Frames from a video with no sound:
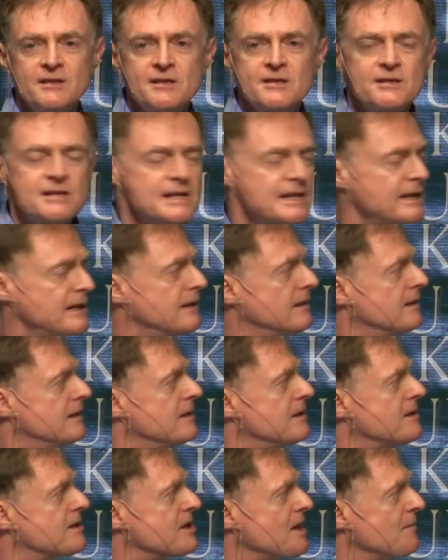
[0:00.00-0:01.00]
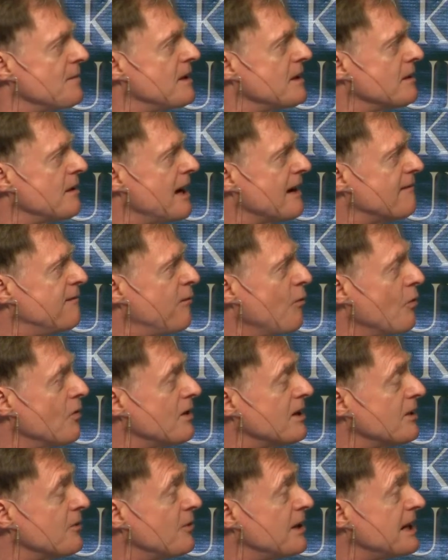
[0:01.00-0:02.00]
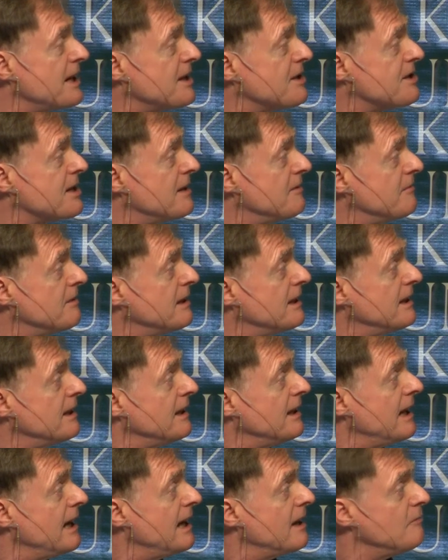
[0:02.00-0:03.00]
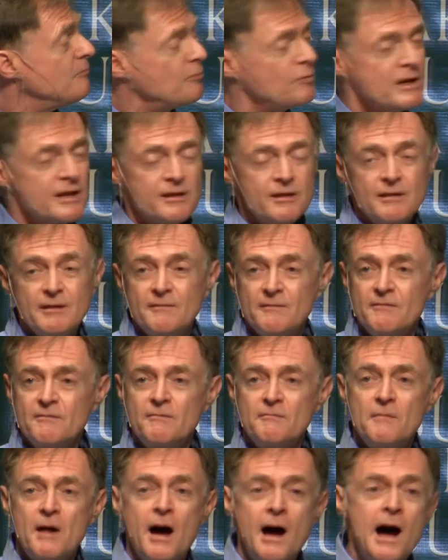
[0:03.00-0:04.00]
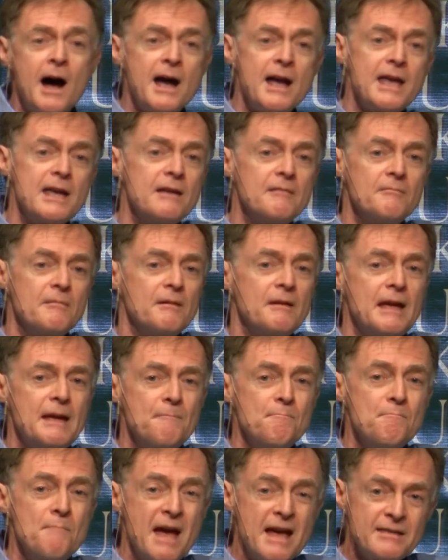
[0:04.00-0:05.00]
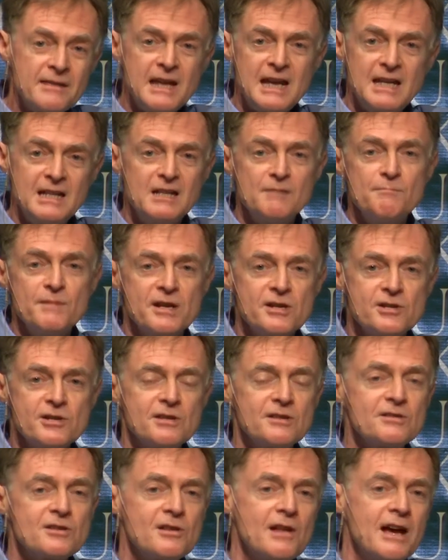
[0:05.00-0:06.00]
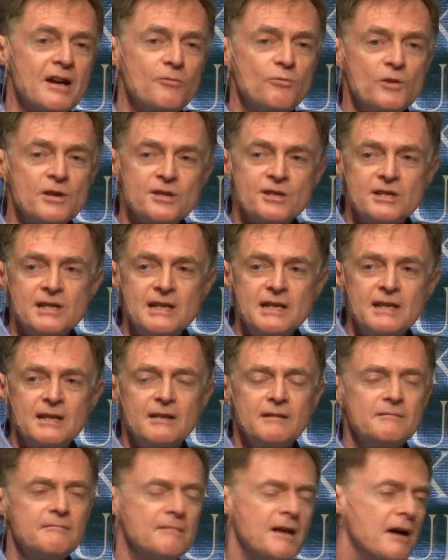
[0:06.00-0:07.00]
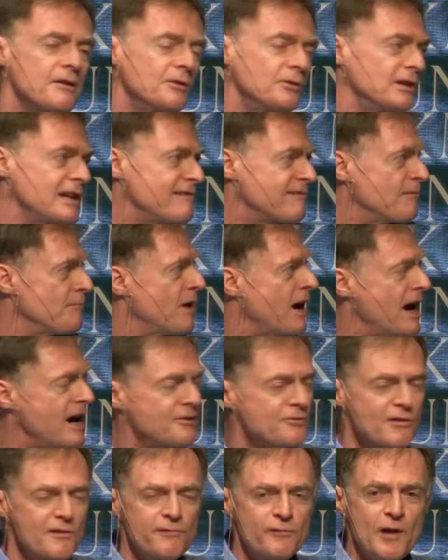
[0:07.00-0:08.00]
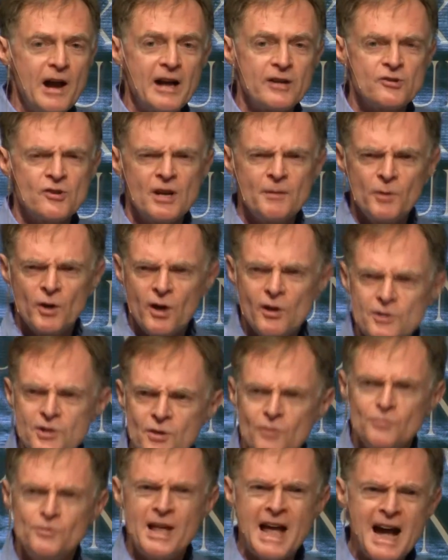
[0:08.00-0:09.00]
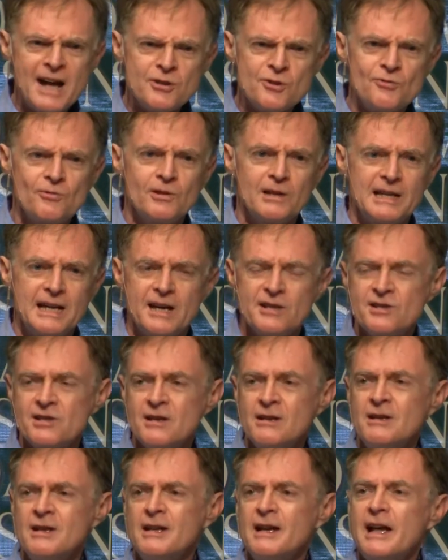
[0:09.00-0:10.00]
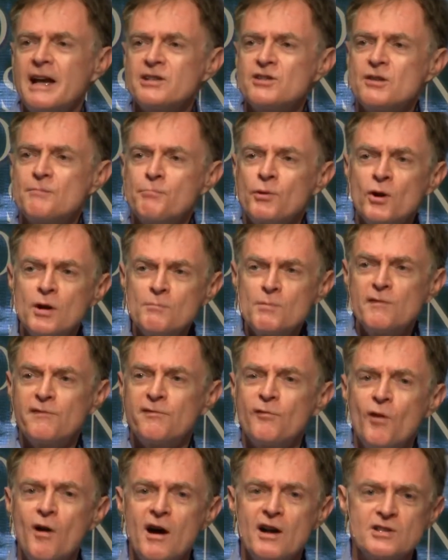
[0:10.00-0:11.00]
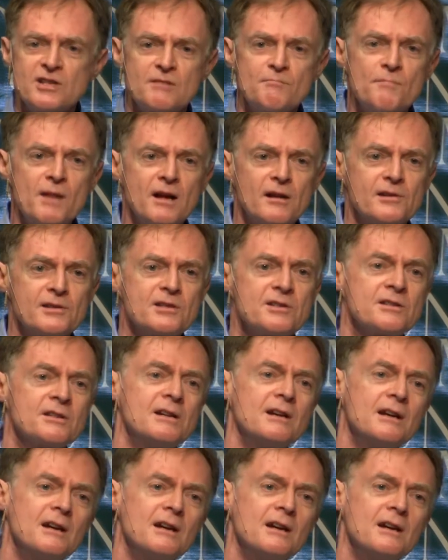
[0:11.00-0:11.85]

to see something like 4 degrees. And with high methane emissions, like we're seeing not only from hydrofracturing, but also naturally as the permafrost melts